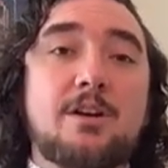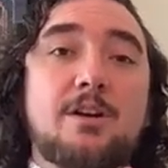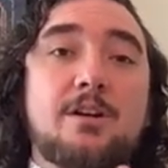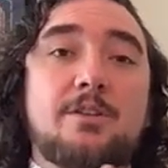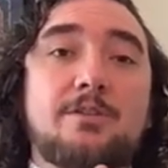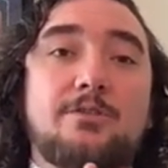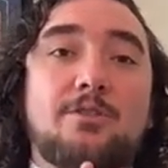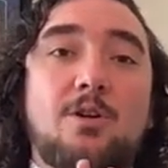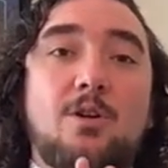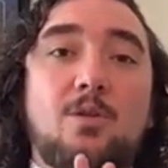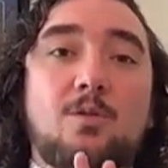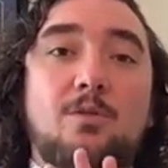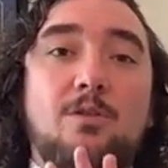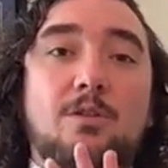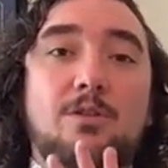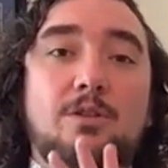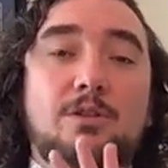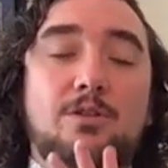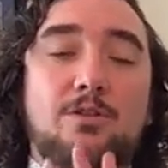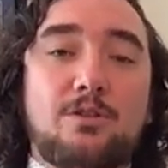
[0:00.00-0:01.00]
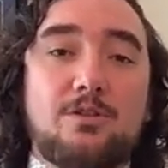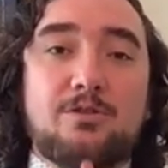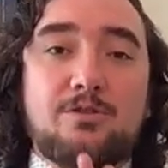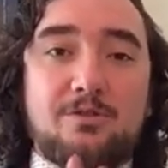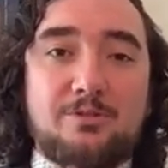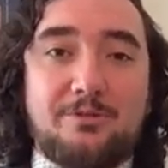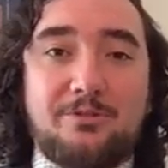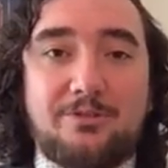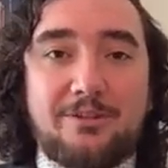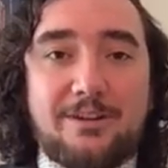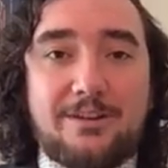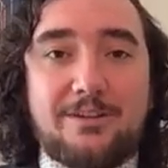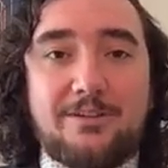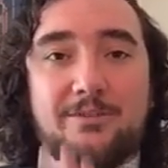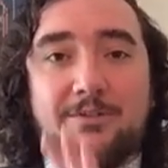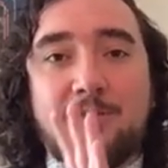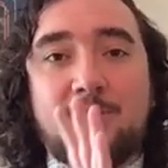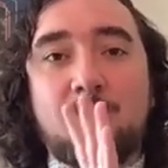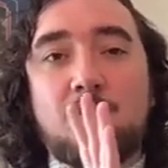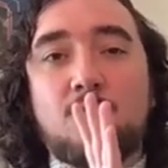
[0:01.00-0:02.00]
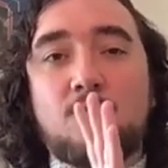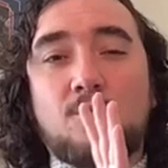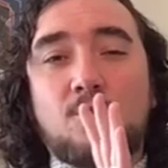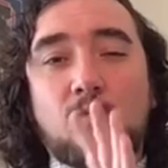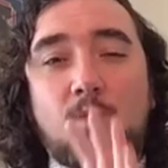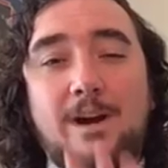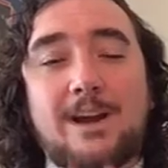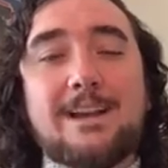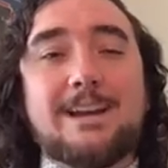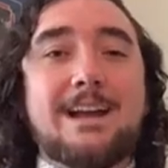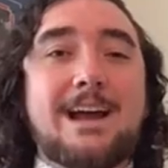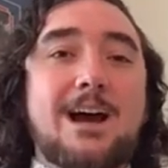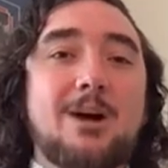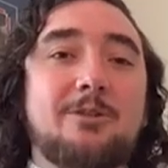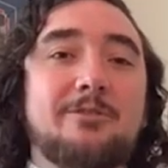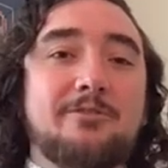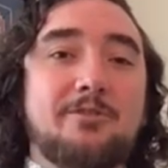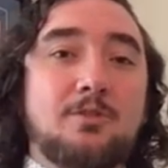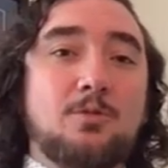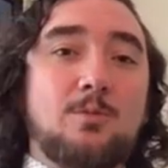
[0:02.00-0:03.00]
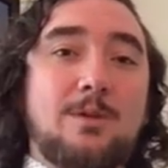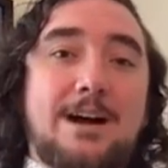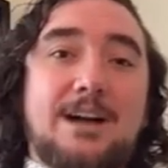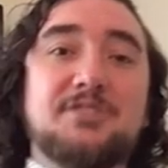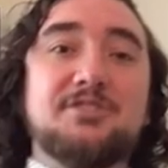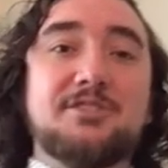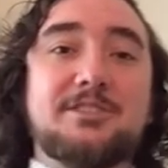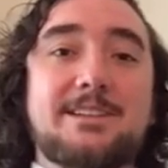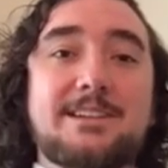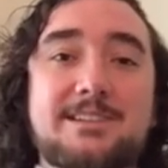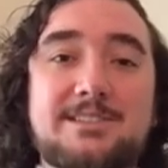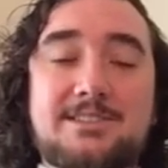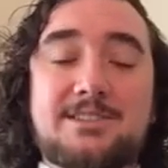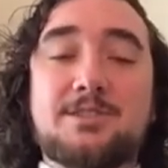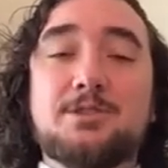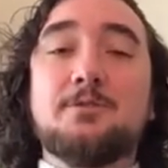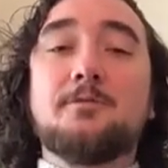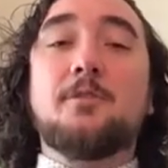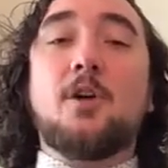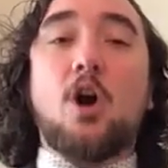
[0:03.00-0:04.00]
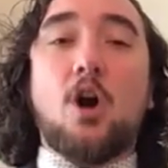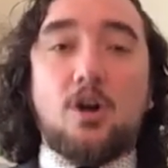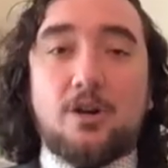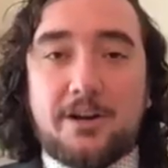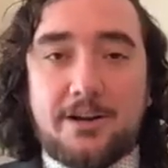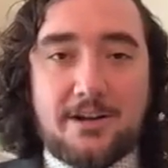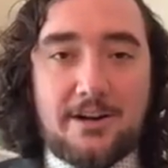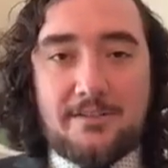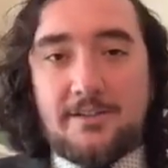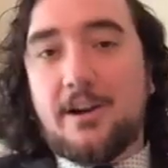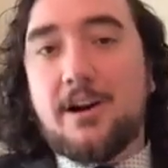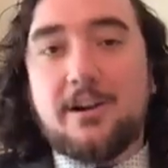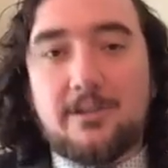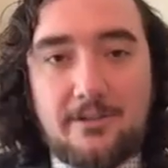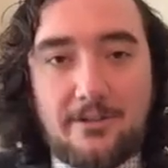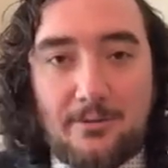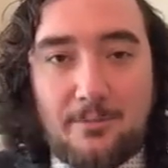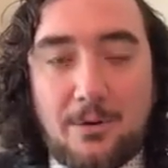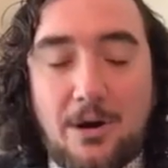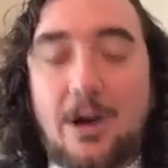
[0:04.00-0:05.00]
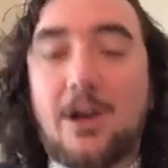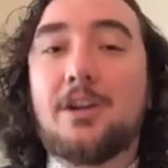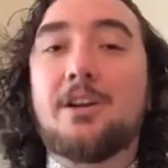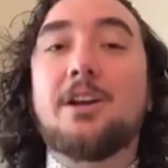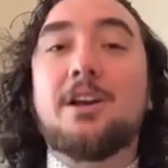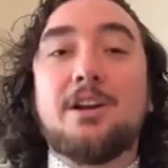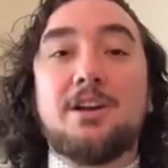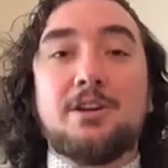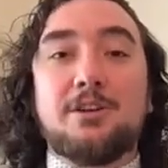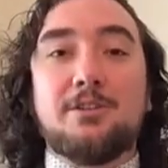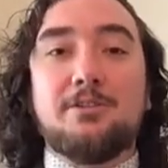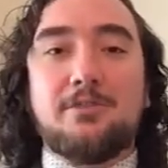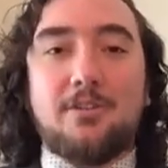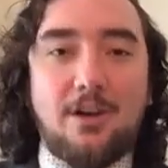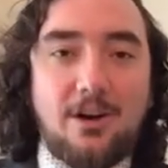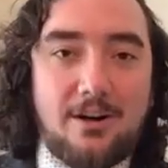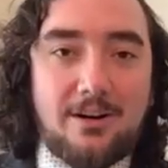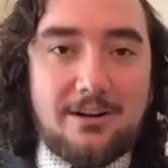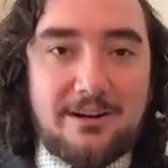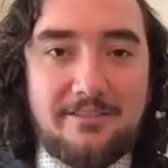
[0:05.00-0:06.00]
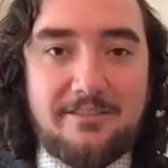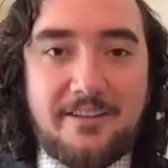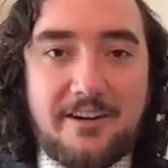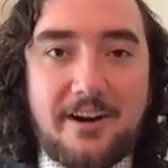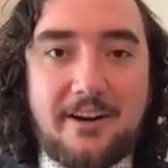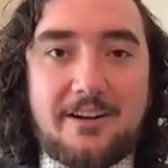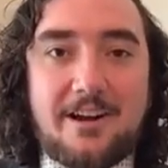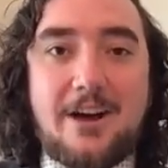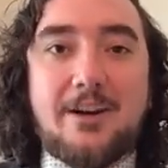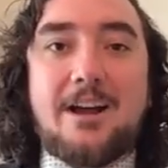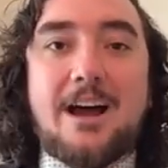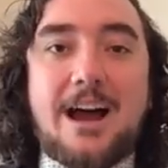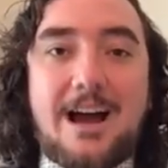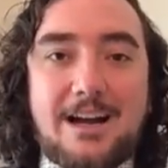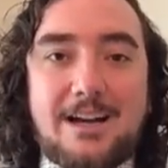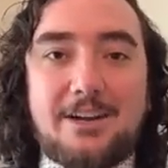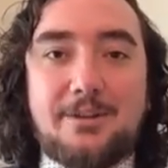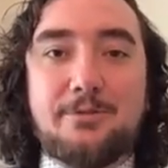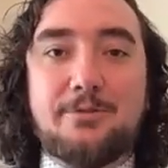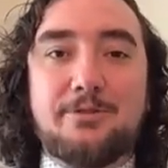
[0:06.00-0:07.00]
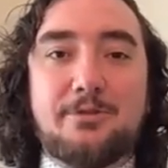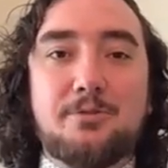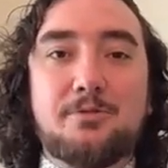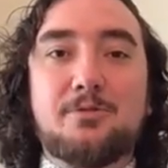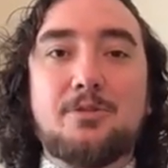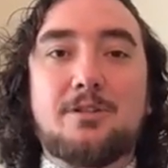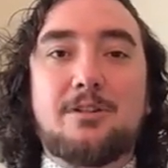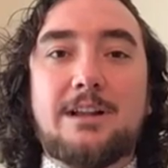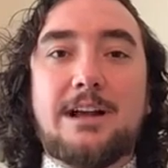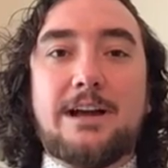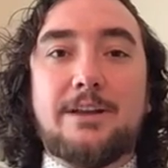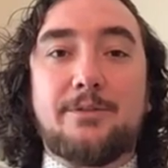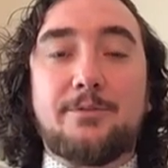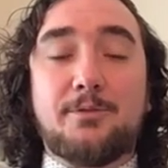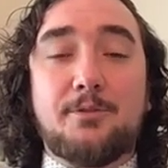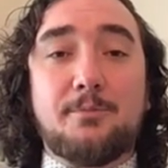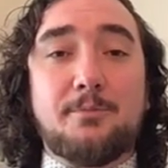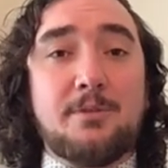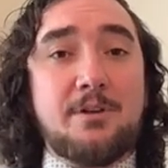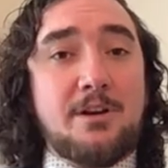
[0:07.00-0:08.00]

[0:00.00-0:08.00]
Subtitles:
So the good news is, right now, if you're watching this, you've already done the hardest part. You've already figured out how to use Google Classroom.